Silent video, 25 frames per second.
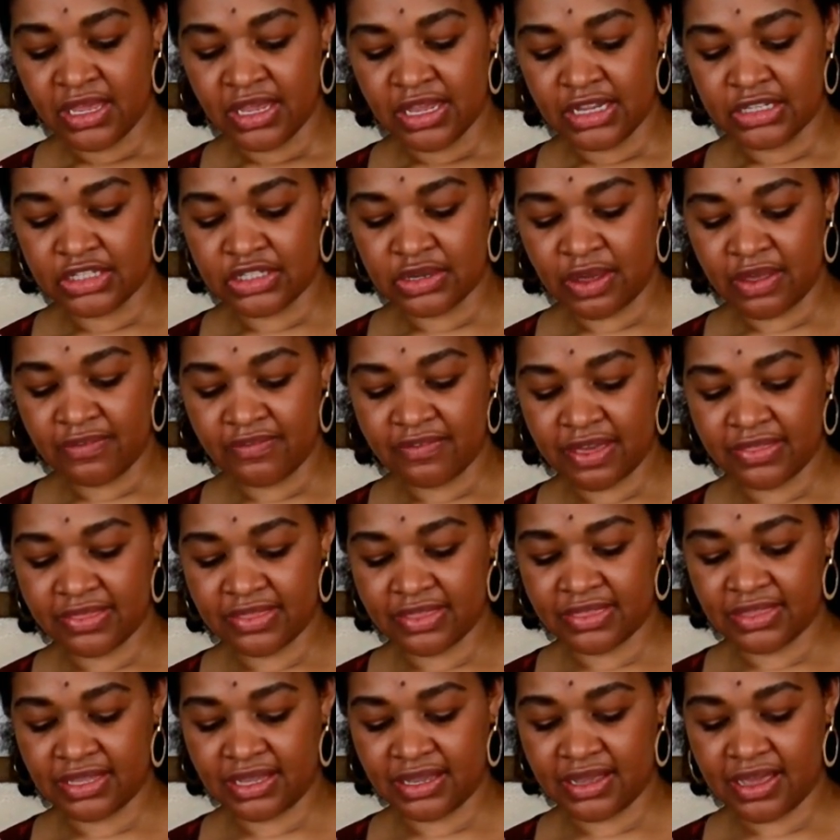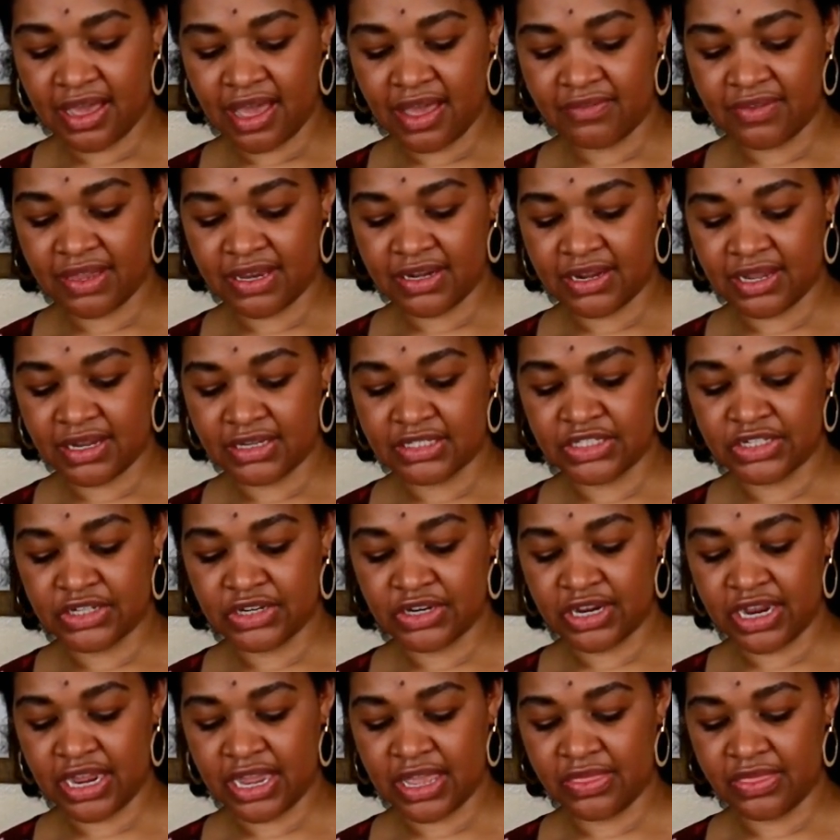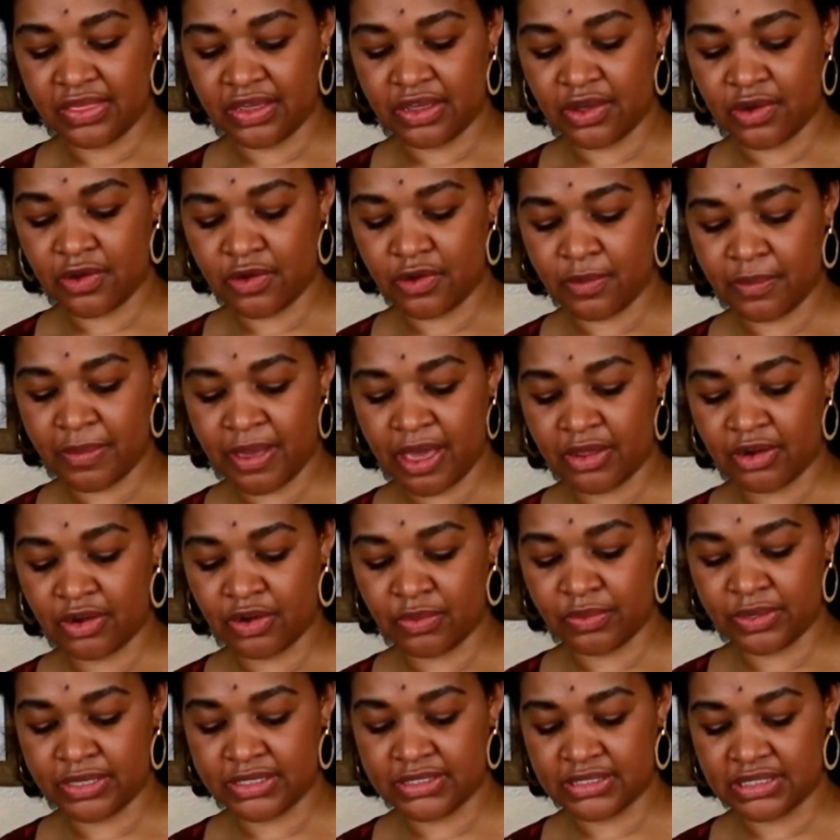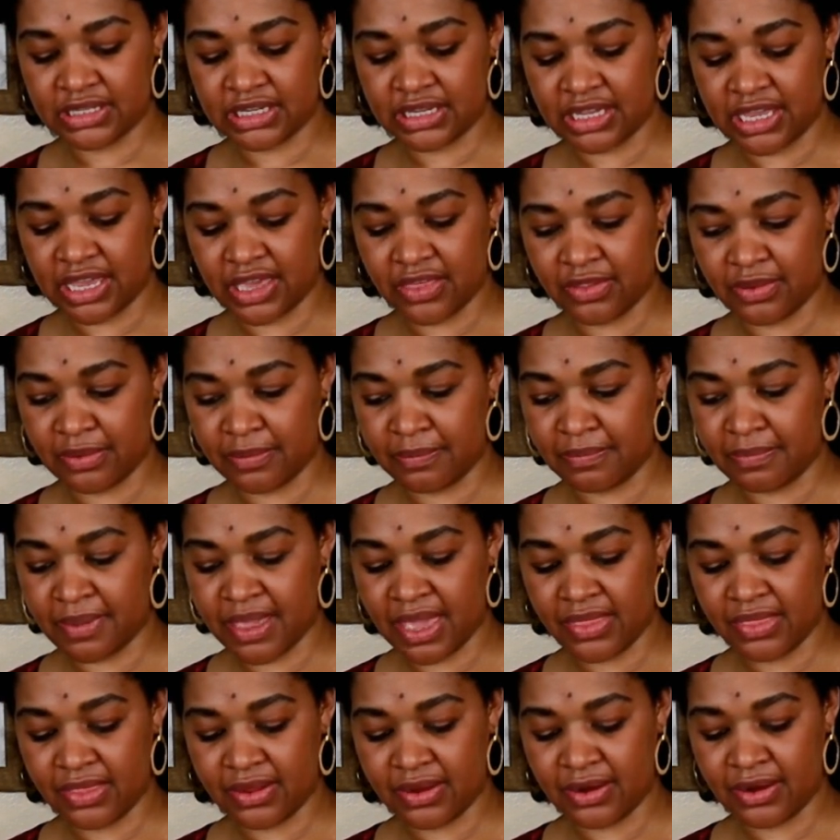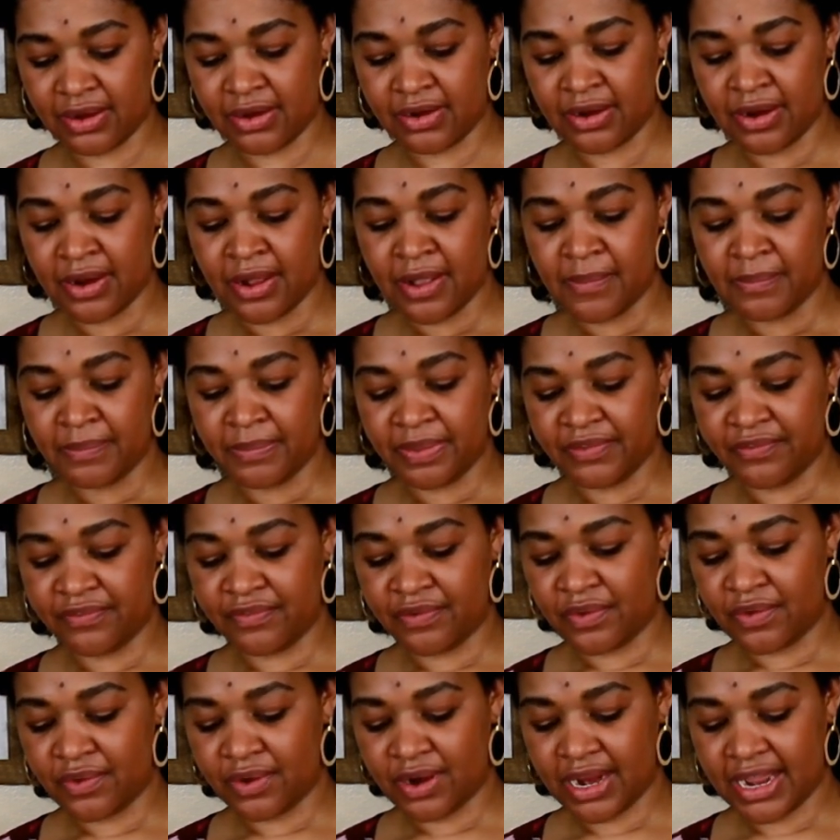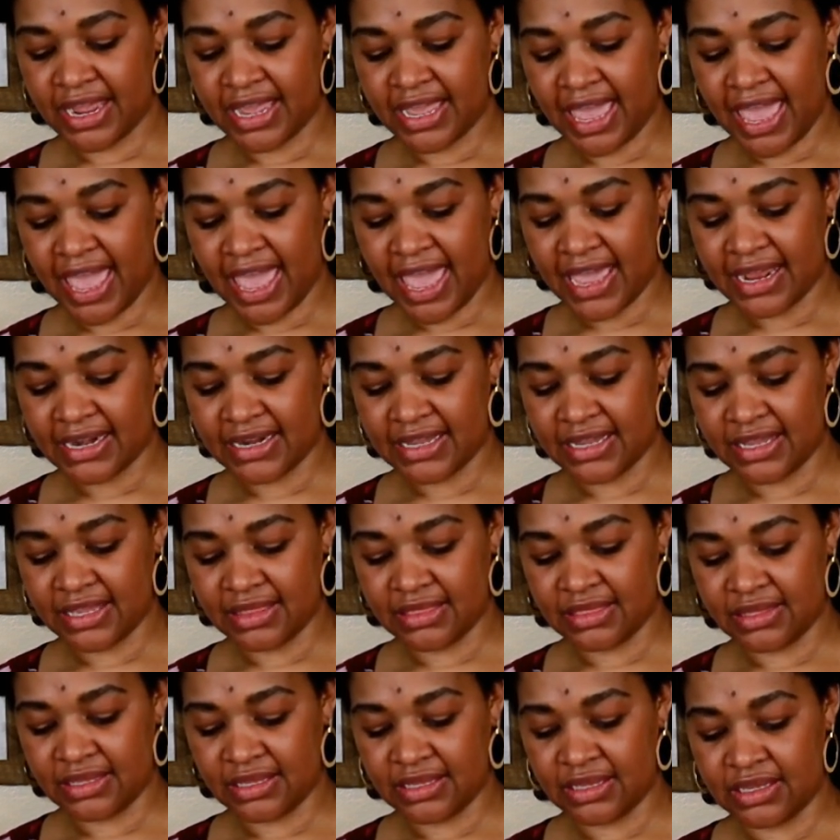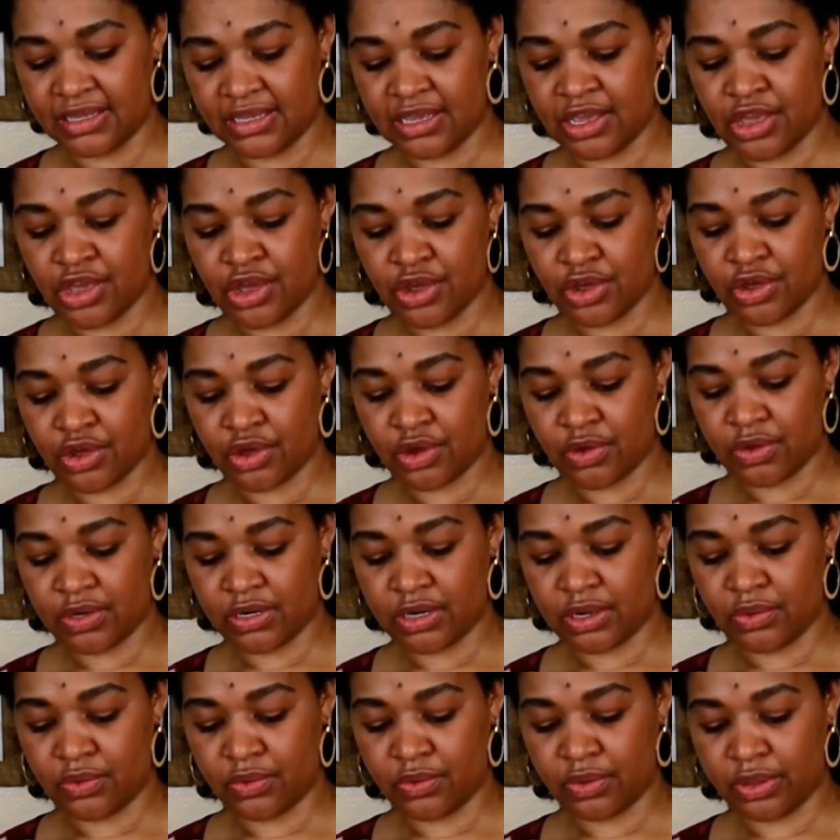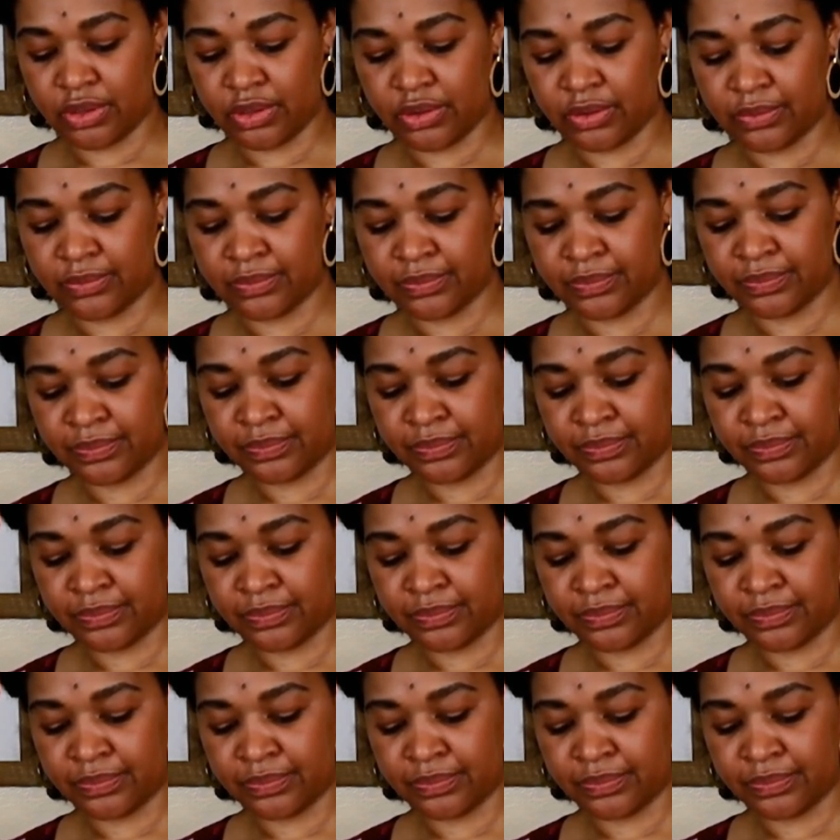And so I find that the agave nectar and the cocoa powder whisk together better before I add in the coconut oil.